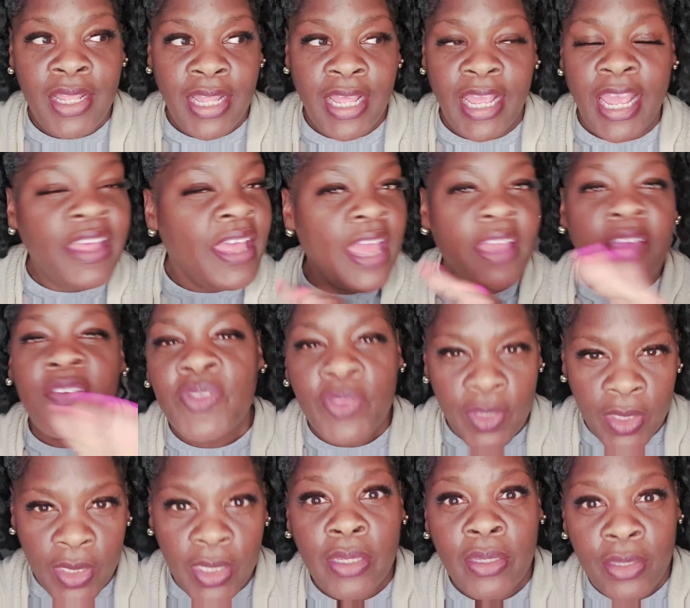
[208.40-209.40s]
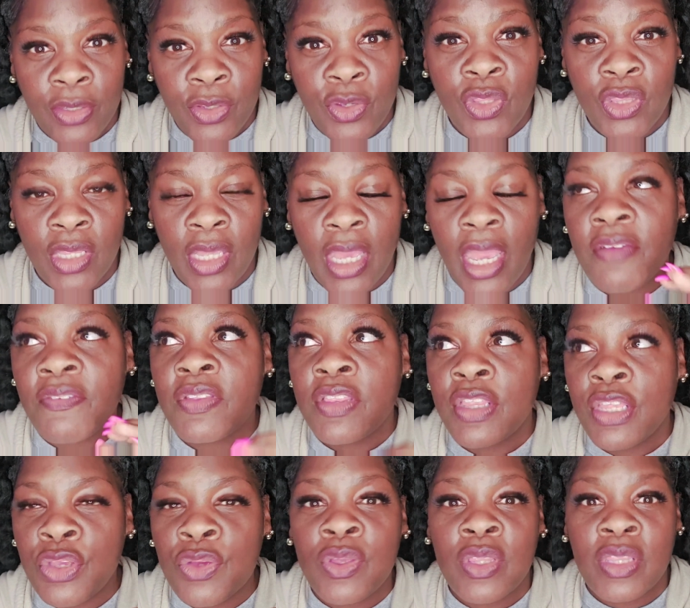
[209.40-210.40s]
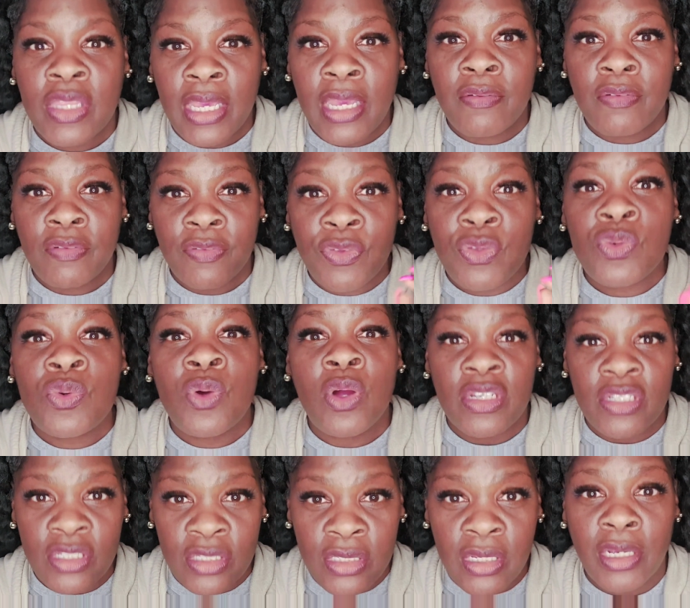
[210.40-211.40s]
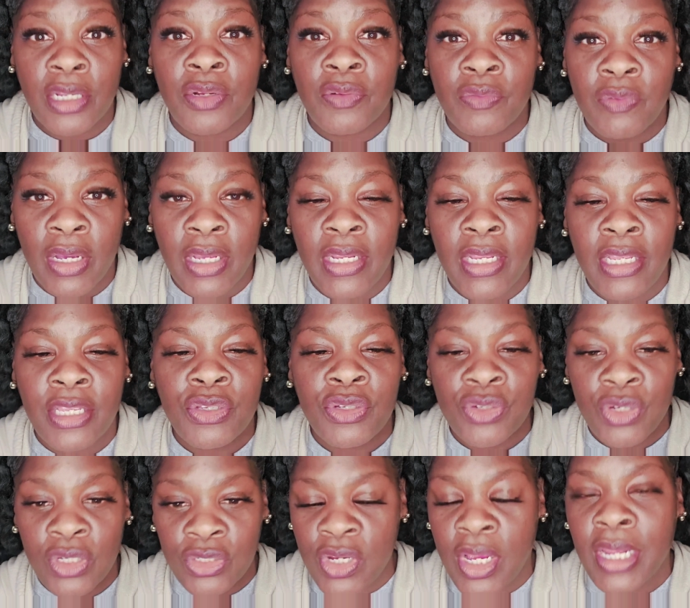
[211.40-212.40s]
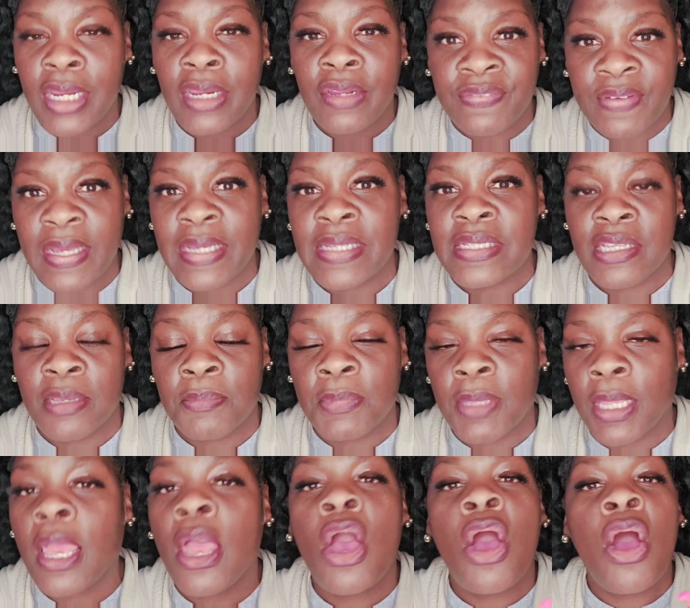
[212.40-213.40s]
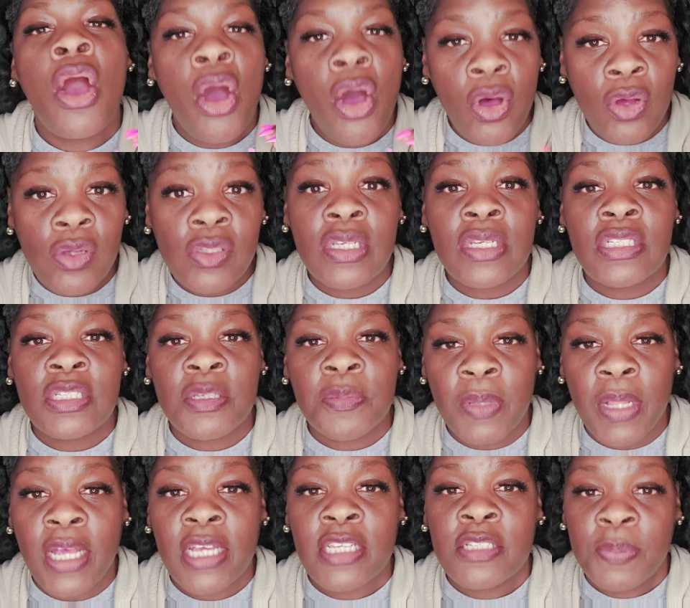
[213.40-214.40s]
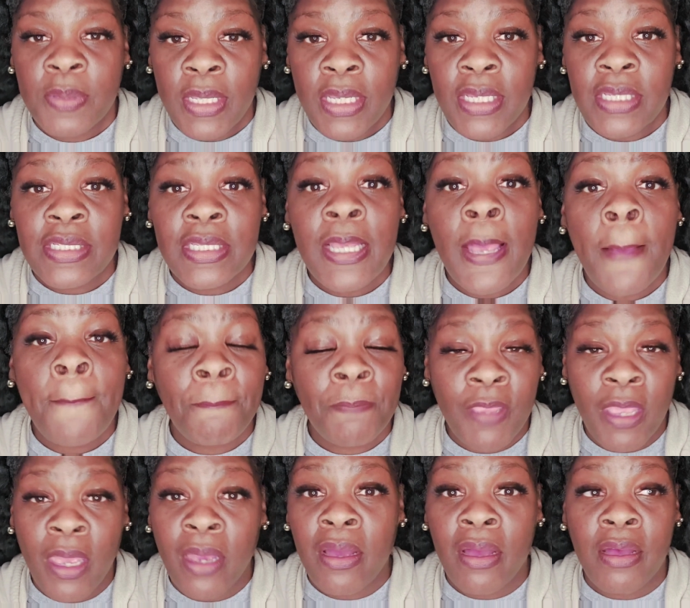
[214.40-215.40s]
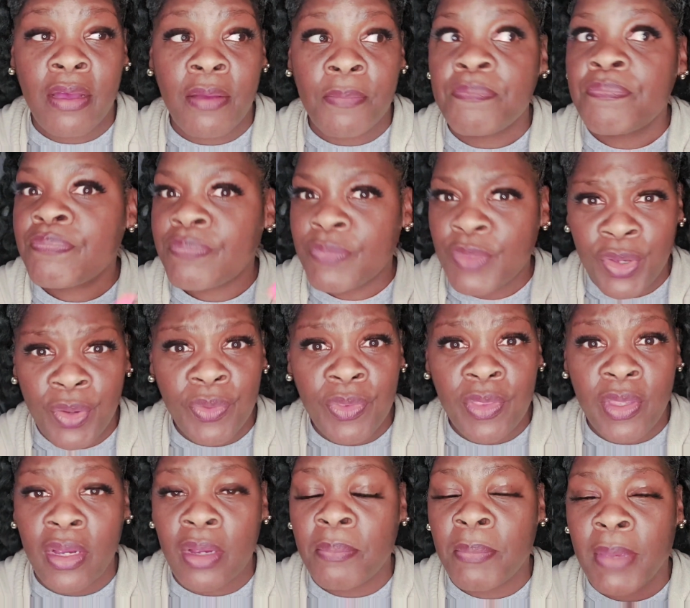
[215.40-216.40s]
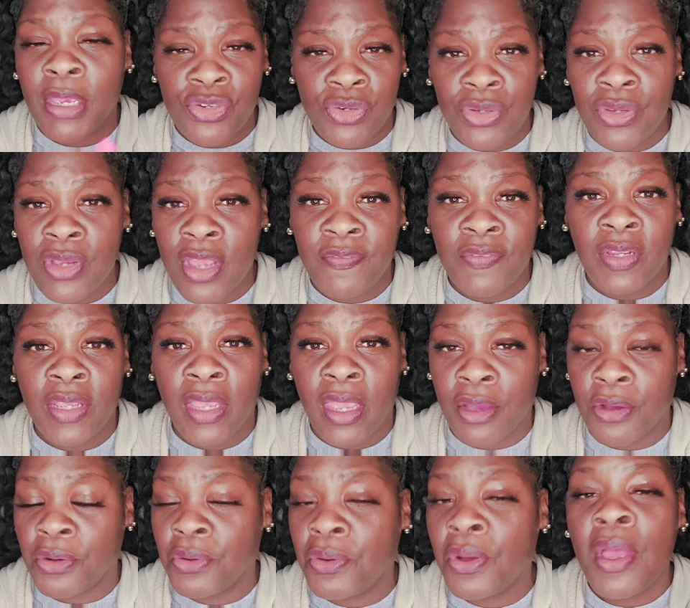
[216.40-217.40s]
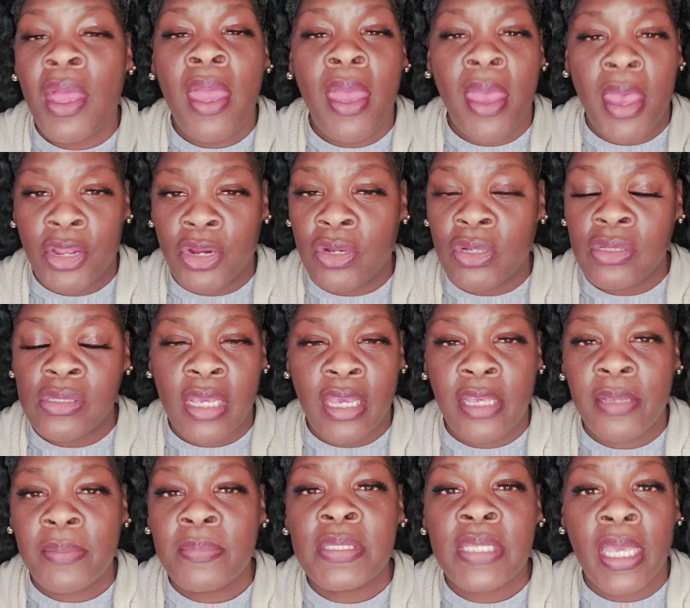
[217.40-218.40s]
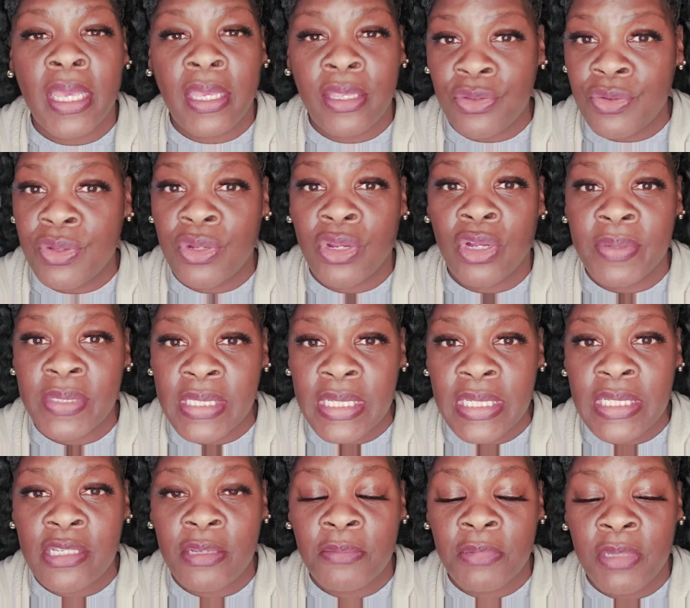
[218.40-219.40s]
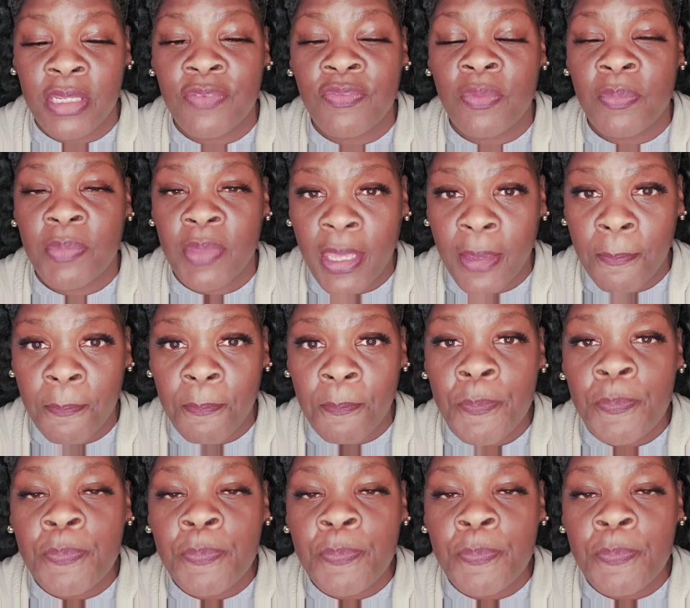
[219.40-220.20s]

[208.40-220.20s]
They got everything you can think of. If you are stuck in a rut and you are trying to find something, wholesalesupplisplus.com. Go there, make sure you have an account at all times, and you can always get something from them.